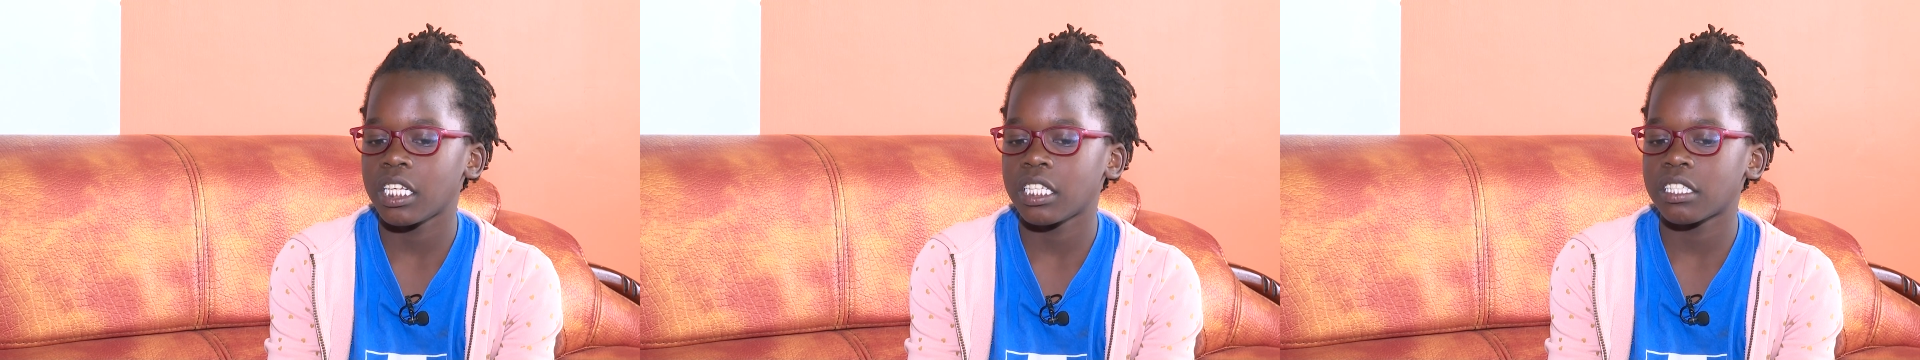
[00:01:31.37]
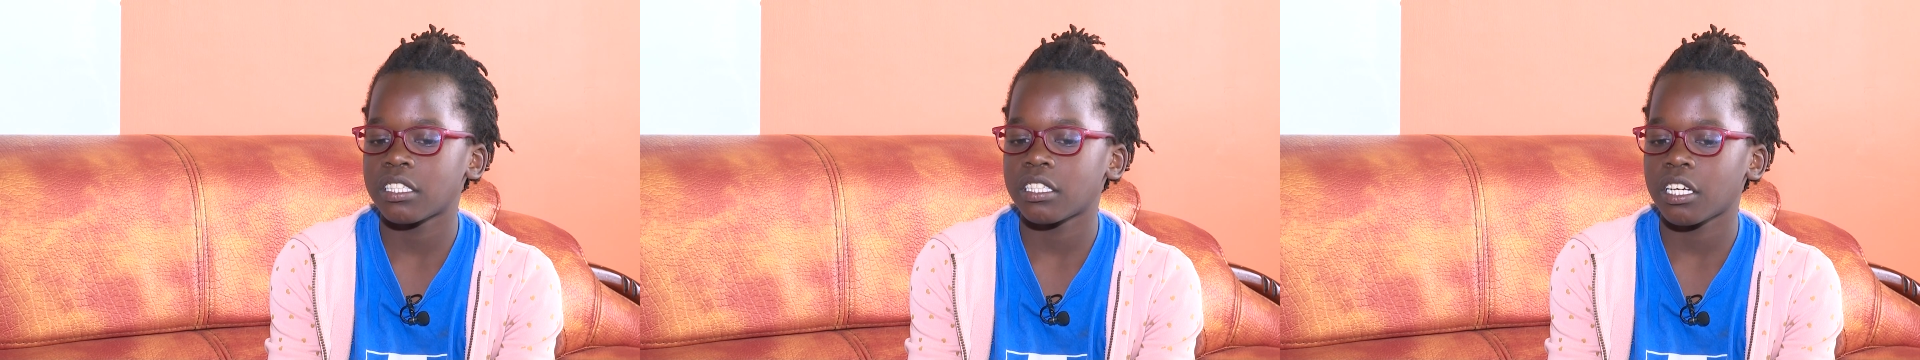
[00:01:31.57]

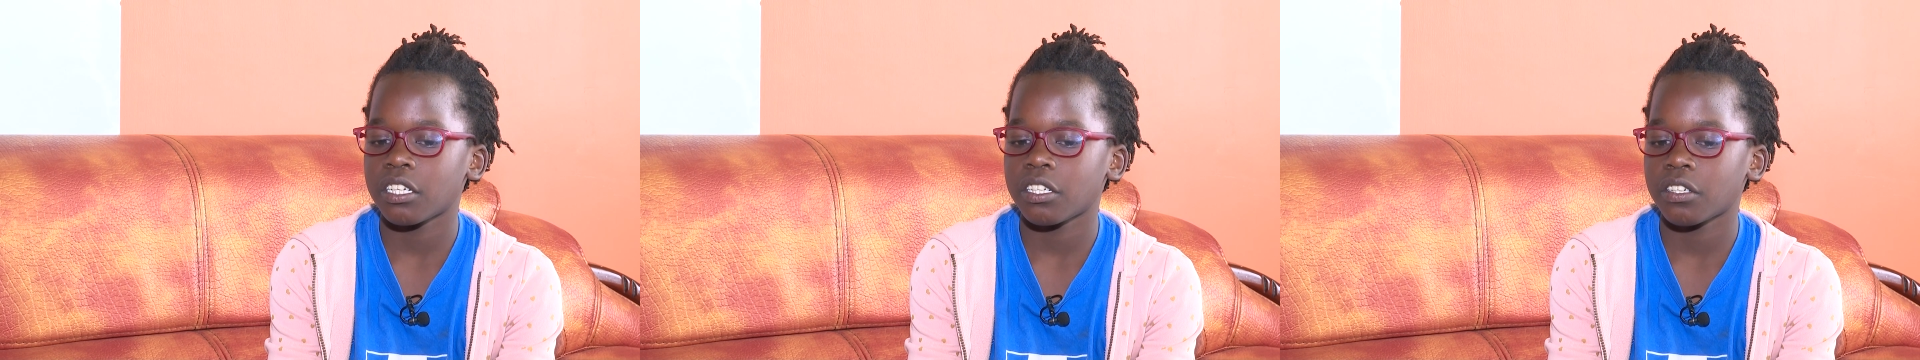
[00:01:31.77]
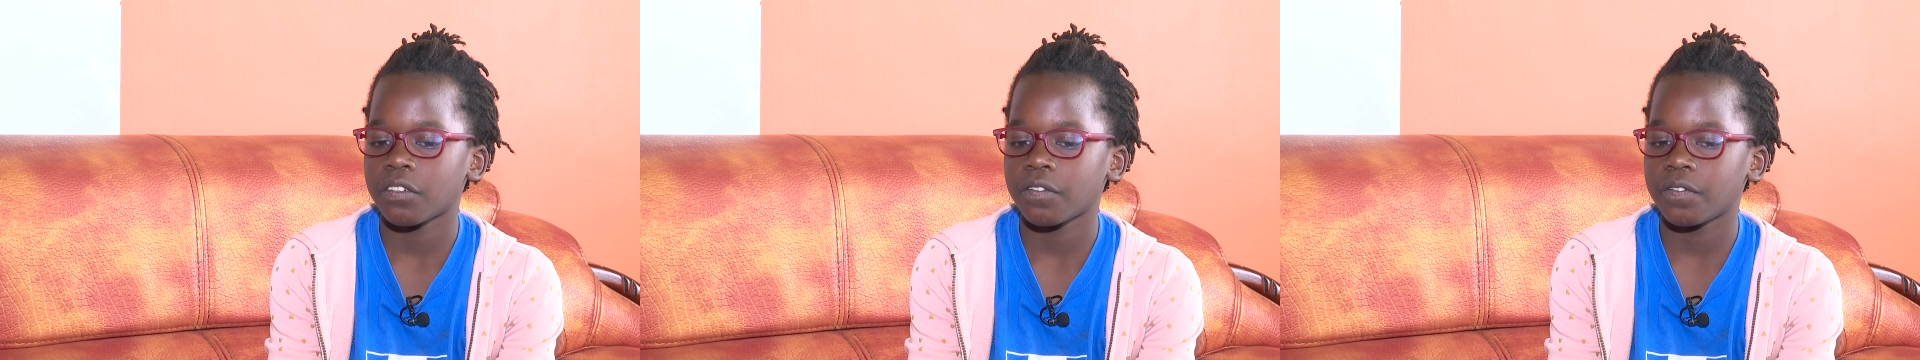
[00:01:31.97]

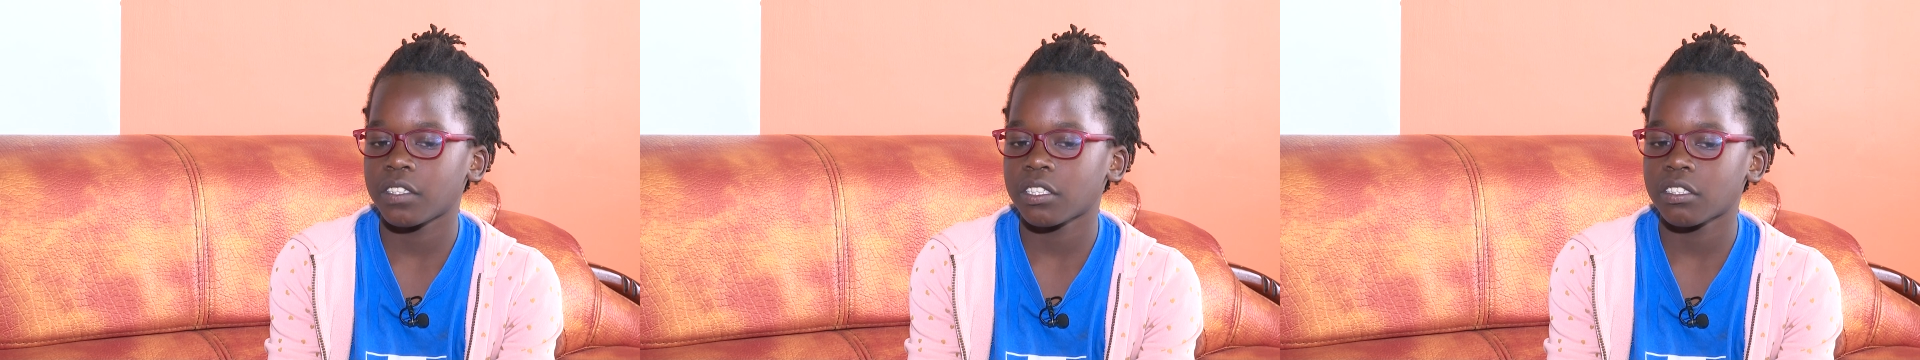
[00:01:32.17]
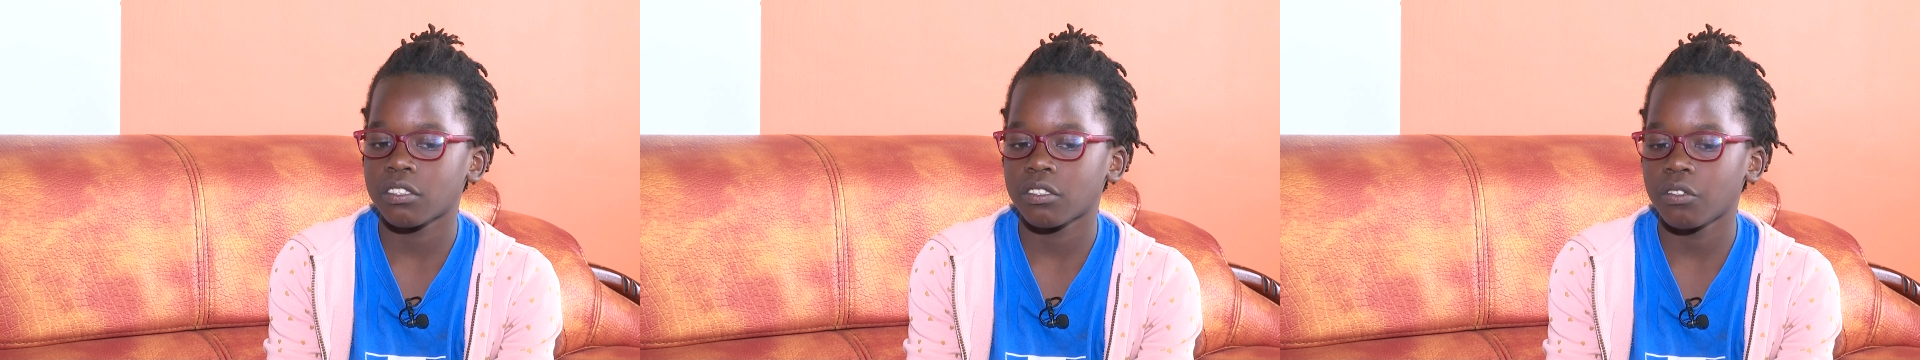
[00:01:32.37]
instead of
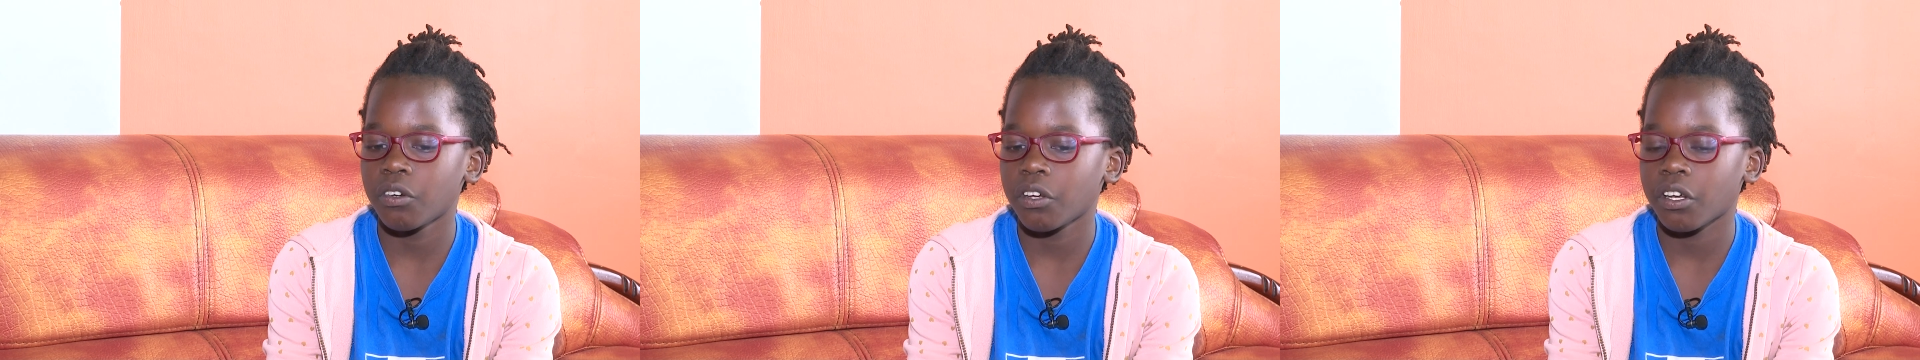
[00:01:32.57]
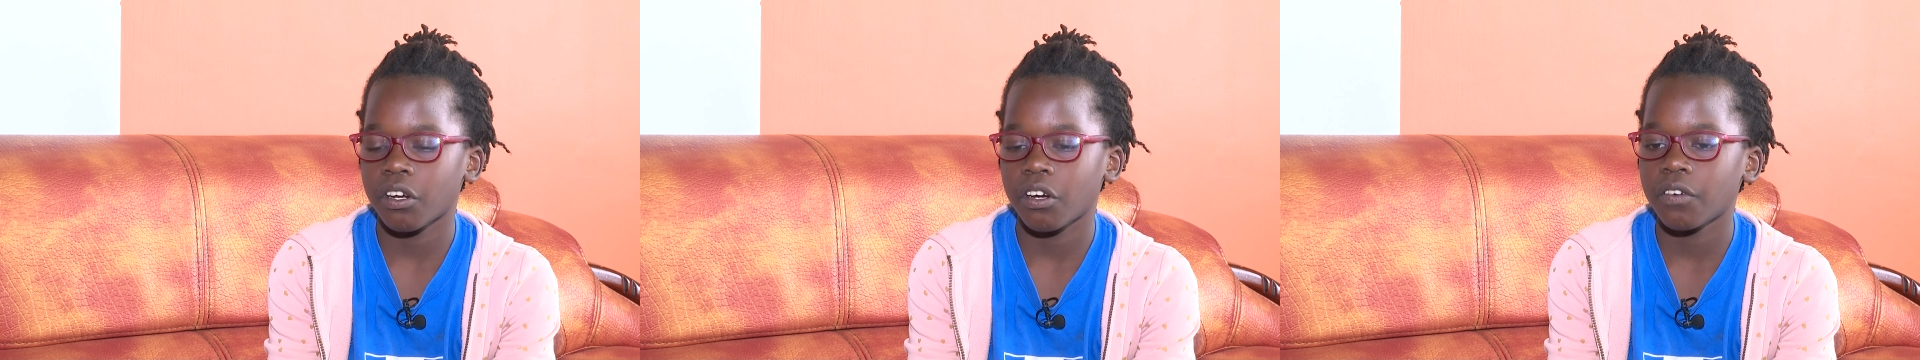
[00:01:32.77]
just
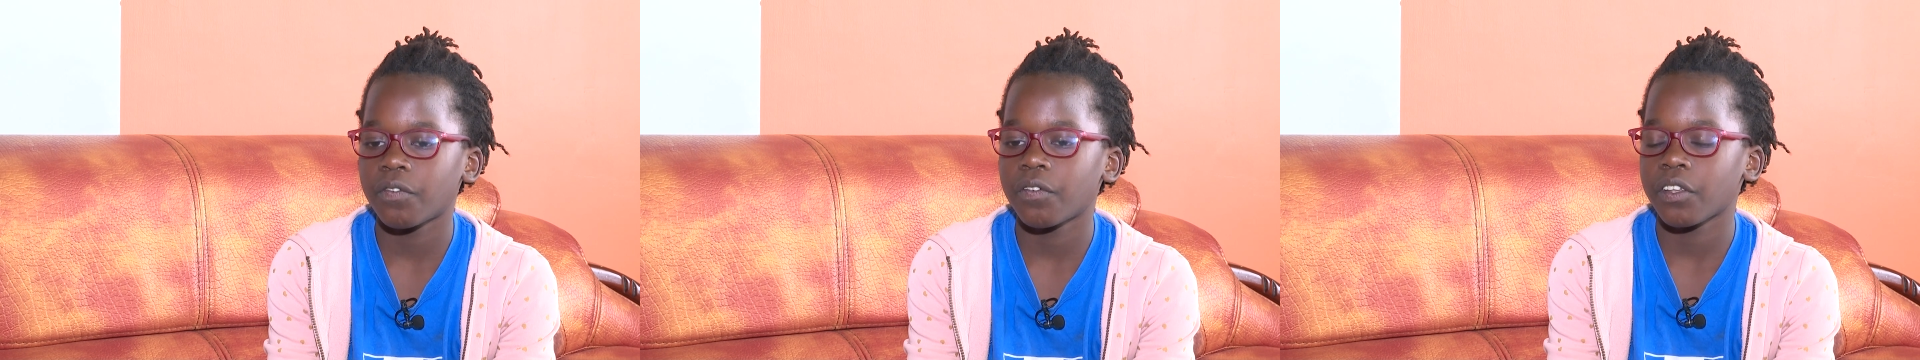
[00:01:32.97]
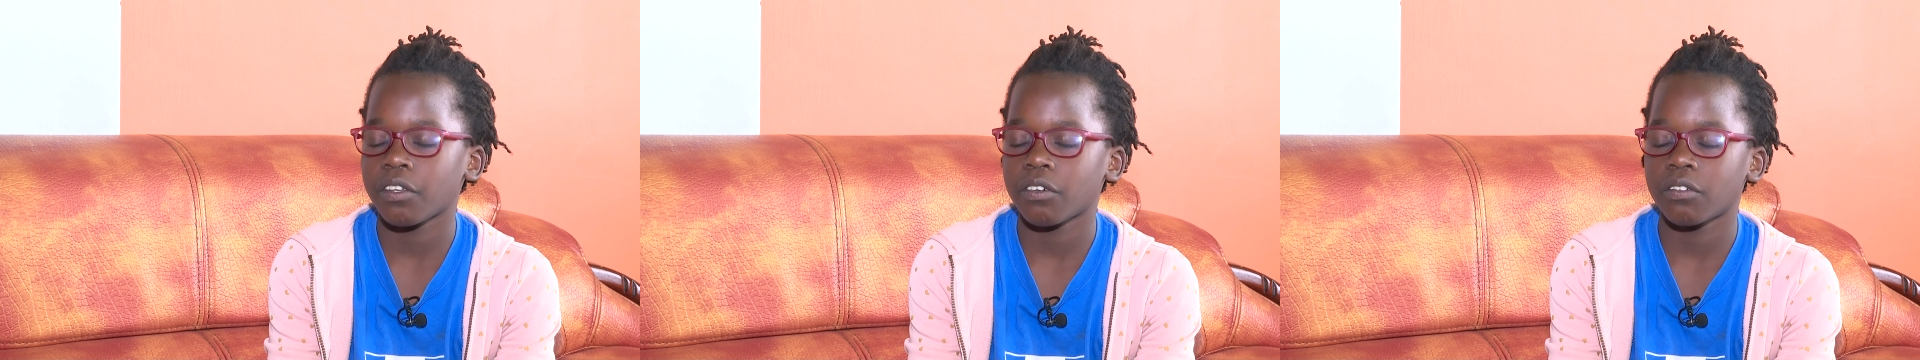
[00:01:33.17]
going
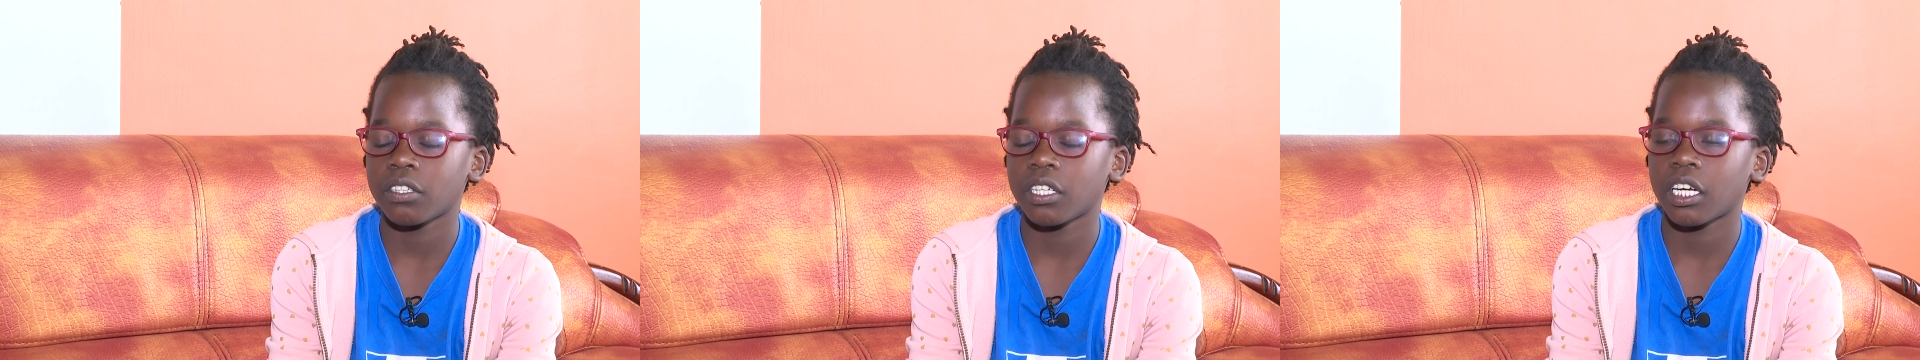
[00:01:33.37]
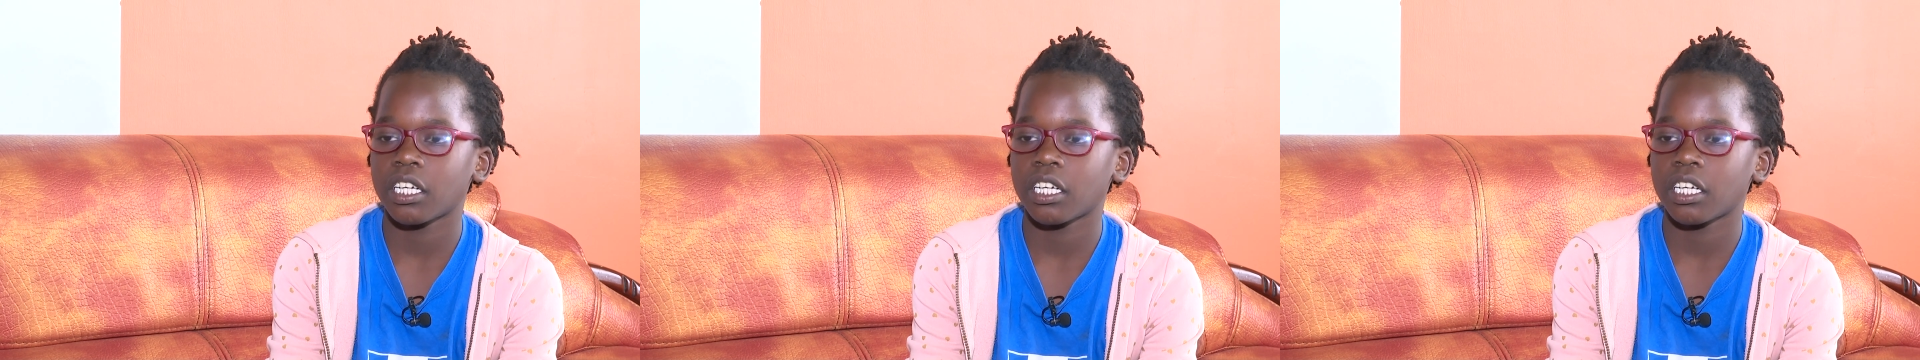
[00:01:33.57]
off with your own